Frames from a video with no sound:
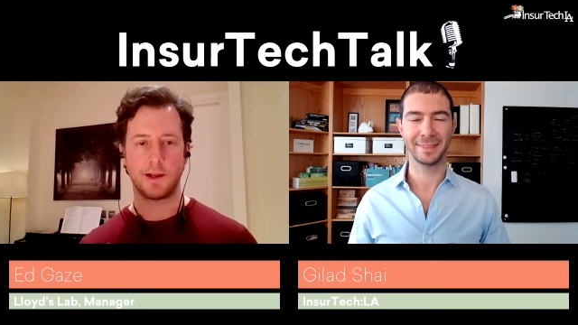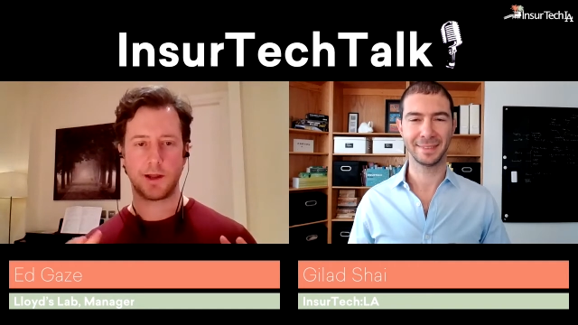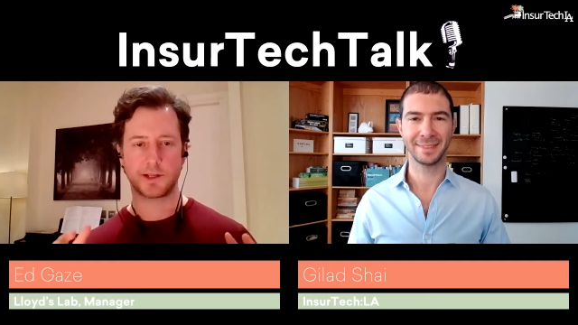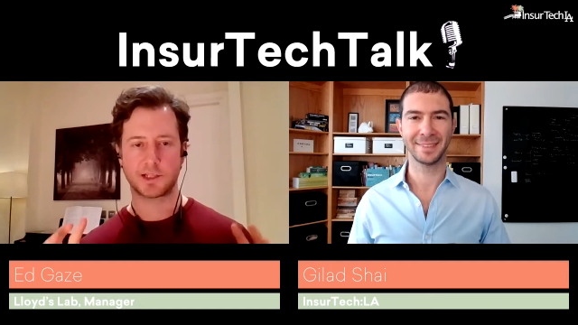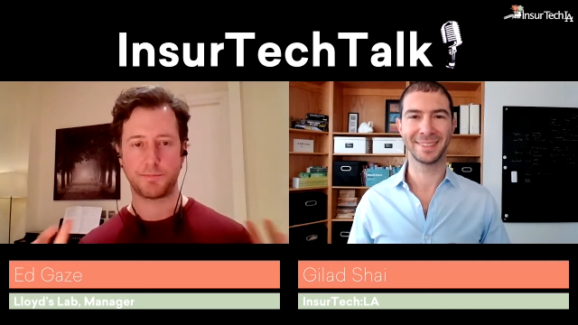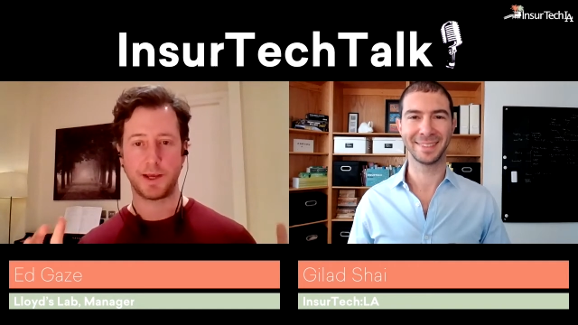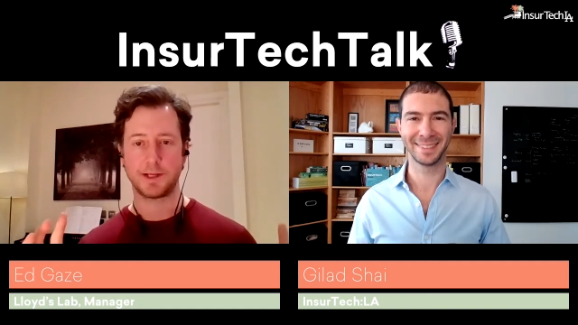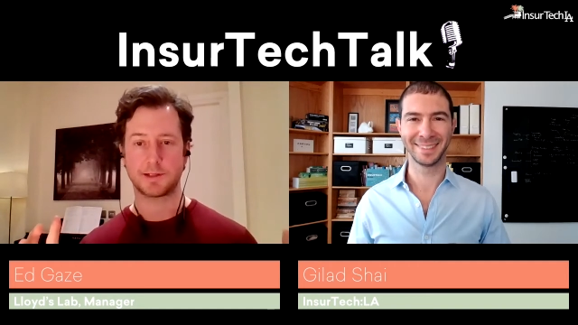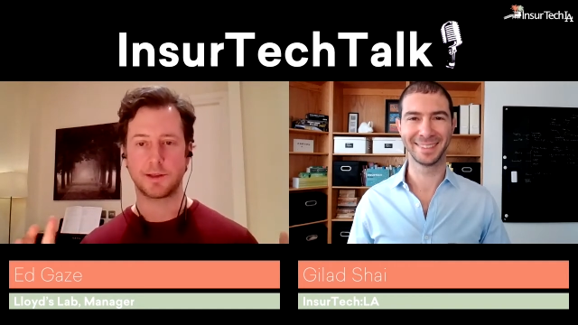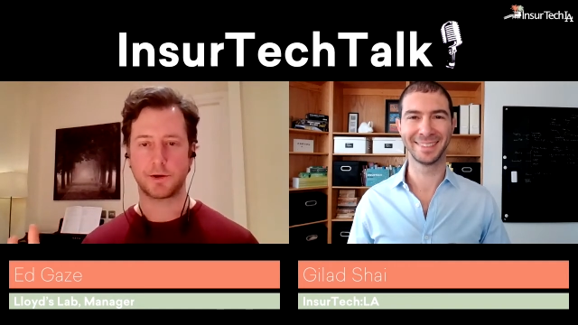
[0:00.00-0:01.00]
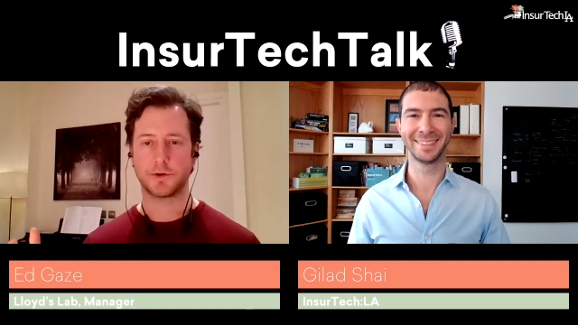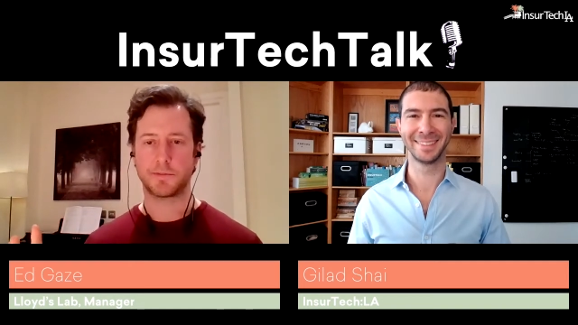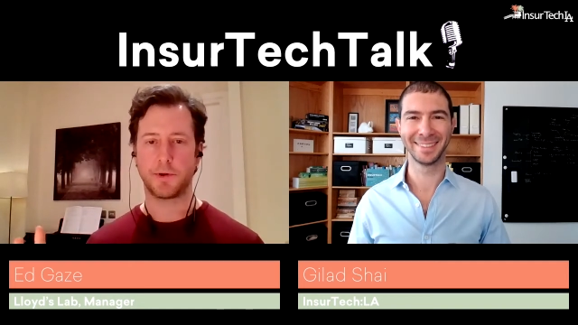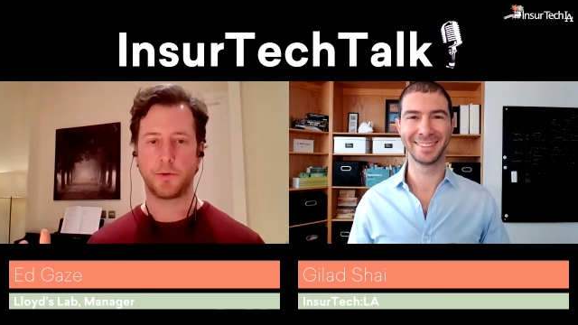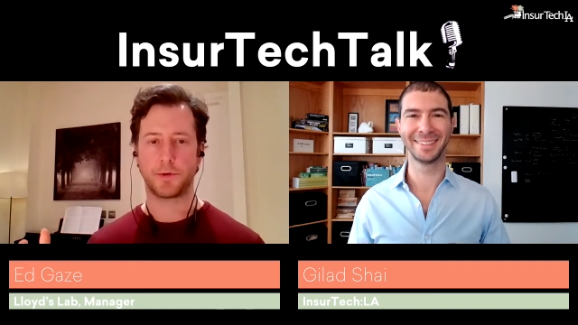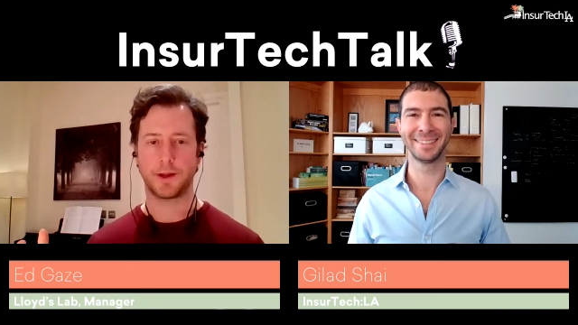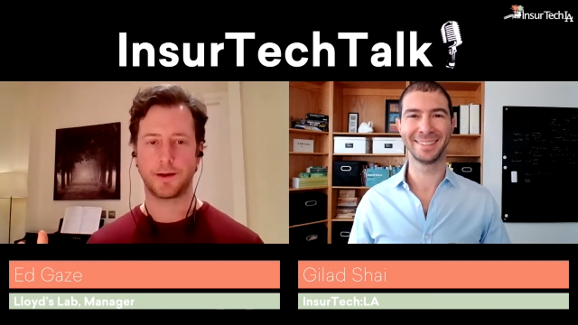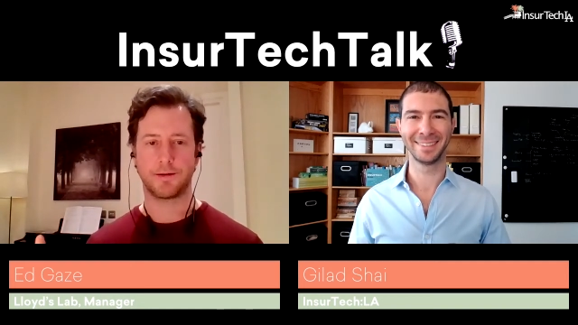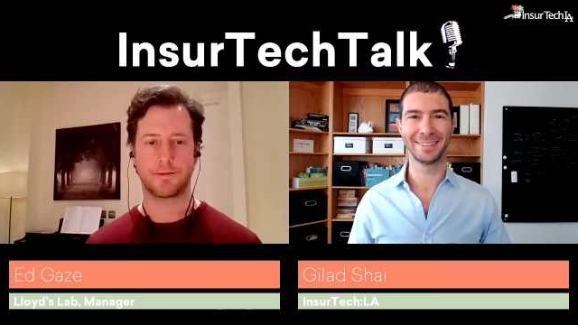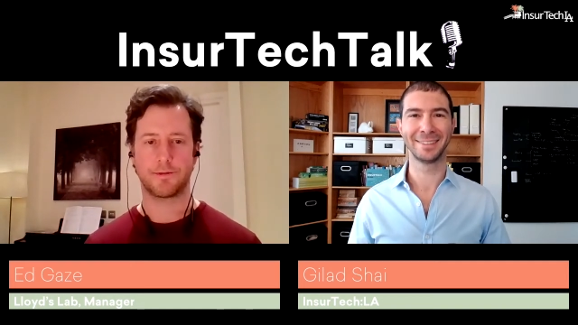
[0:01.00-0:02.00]
Speaker 1: a, space in the Lloyd's
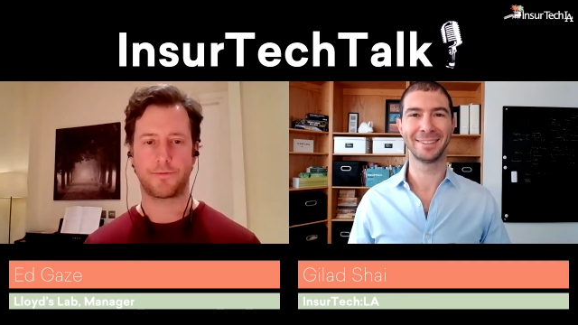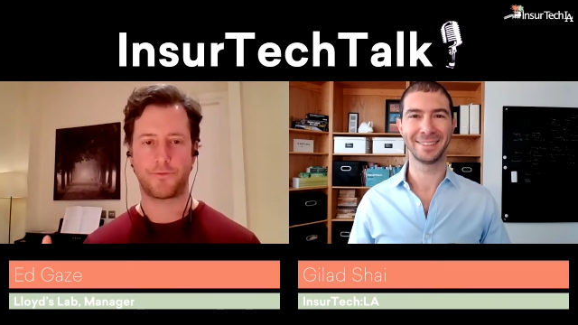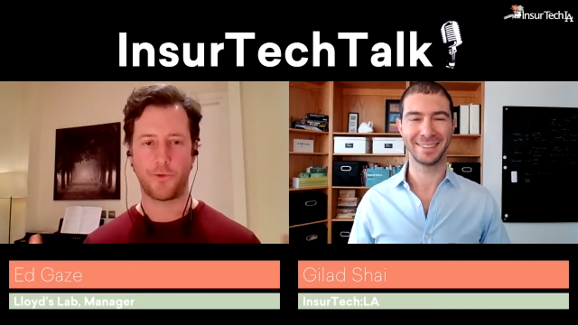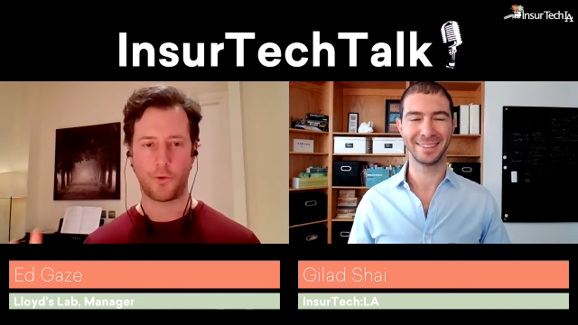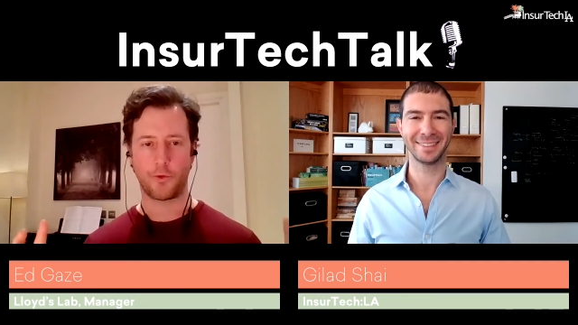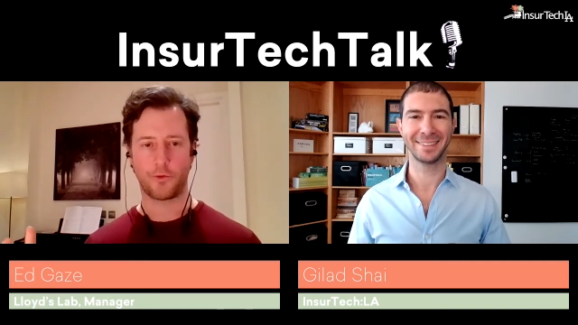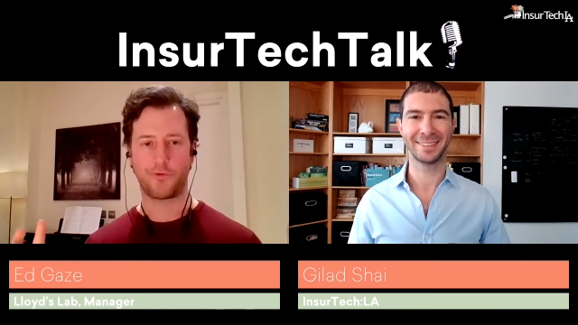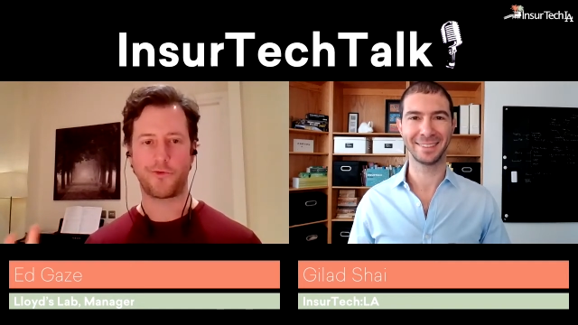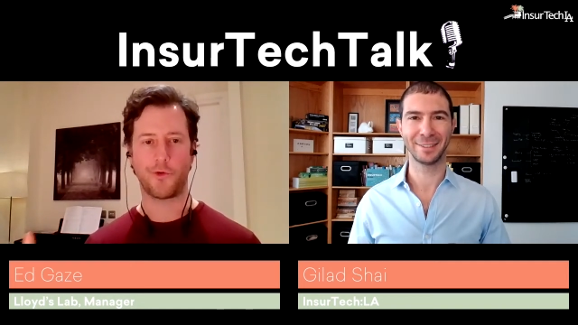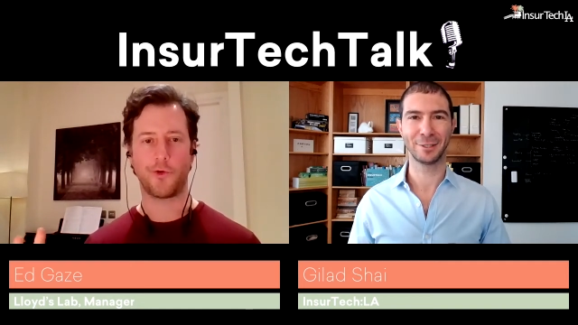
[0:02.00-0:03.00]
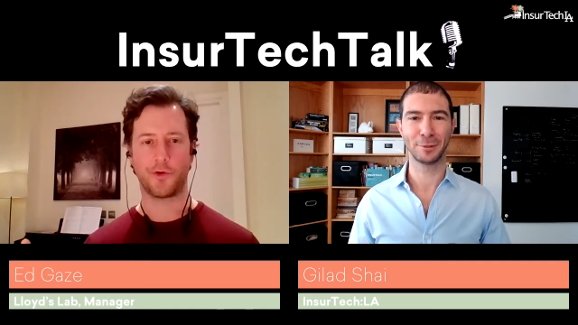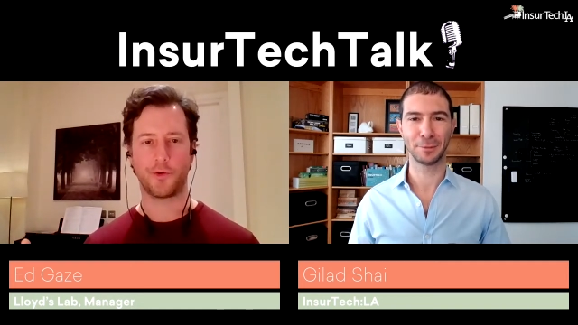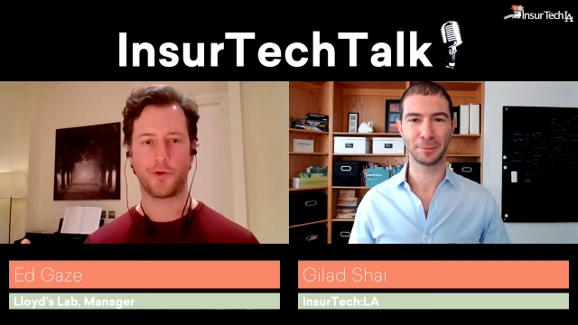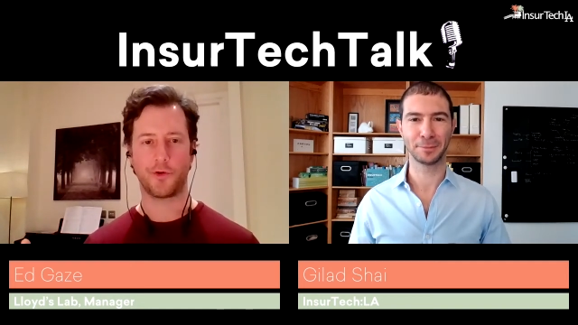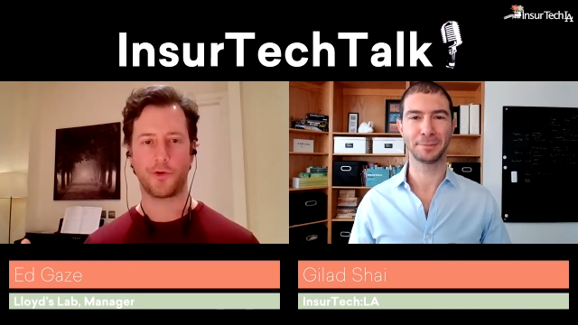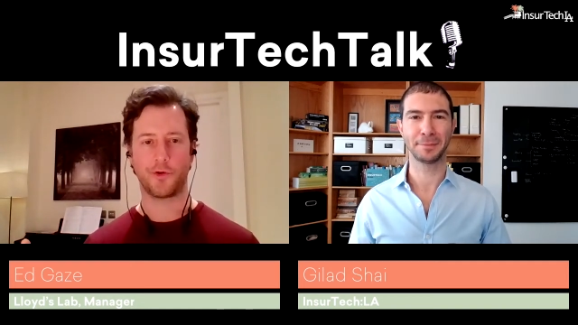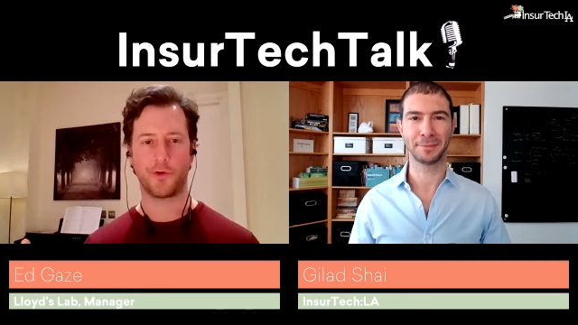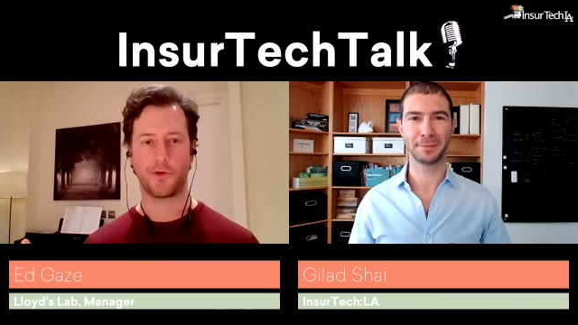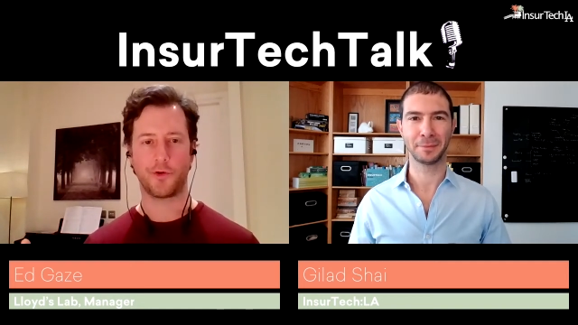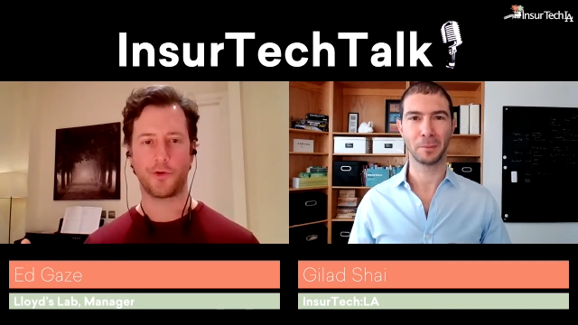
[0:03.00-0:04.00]
building for for
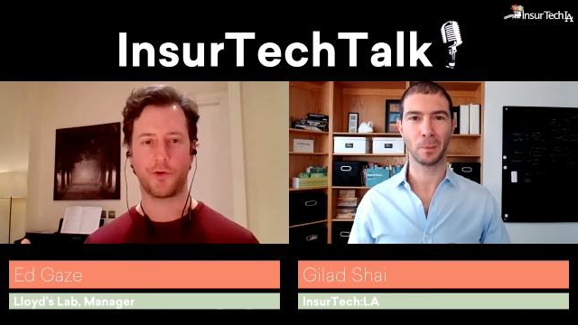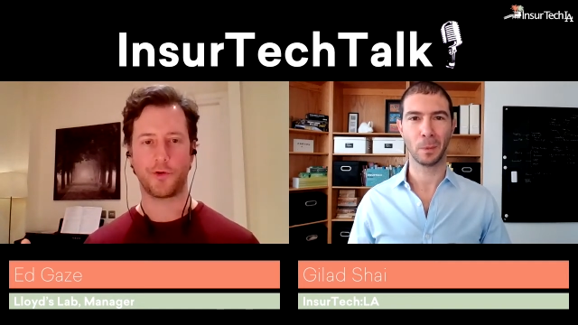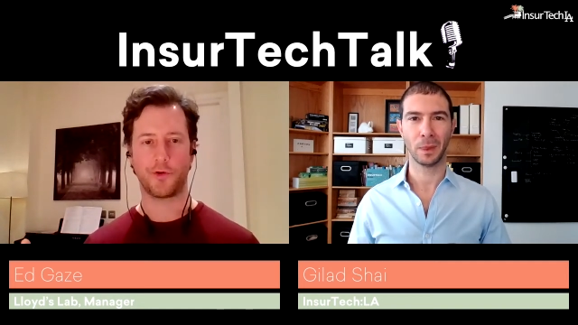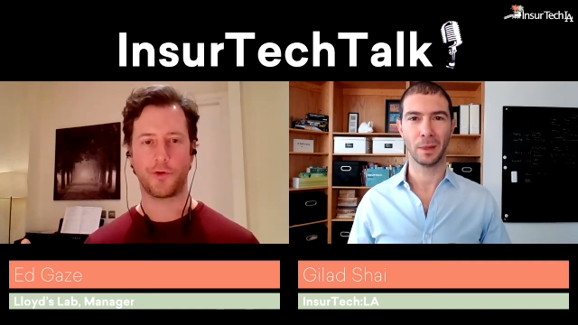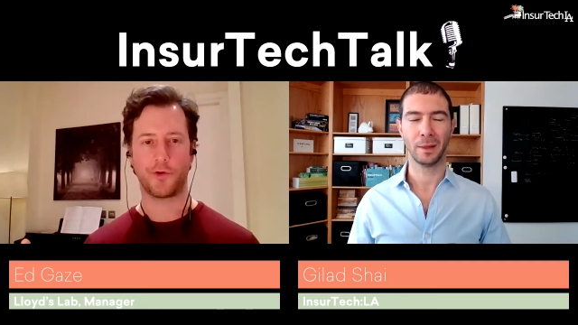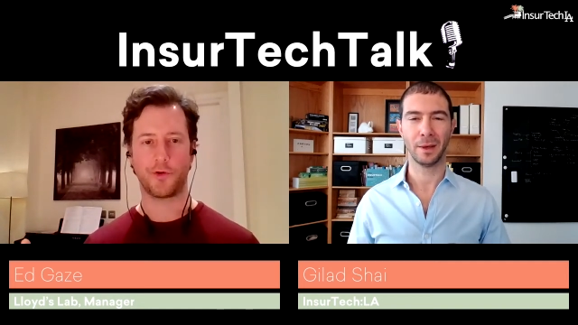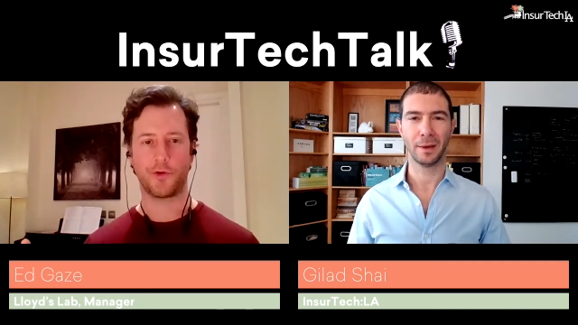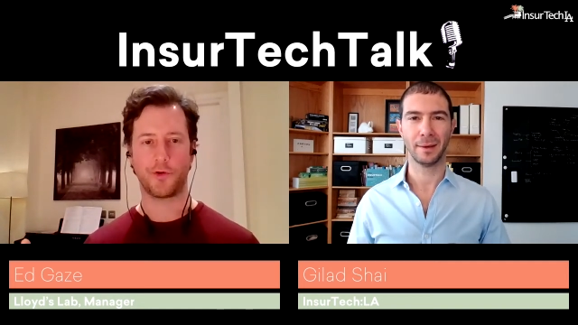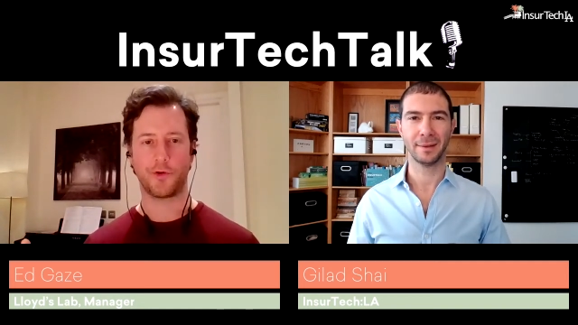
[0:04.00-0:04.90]
innovation. Yeah.